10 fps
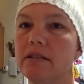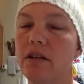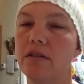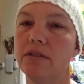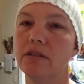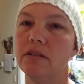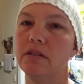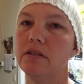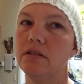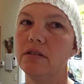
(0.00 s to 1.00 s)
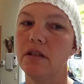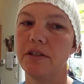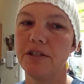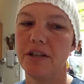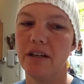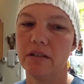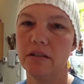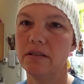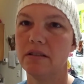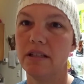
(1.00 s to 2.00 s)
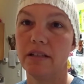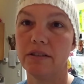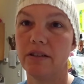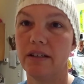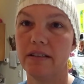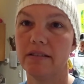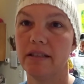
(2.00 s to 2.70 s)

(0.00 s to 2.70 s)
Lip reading: dissolves just on your tongue. It doesn't taste great.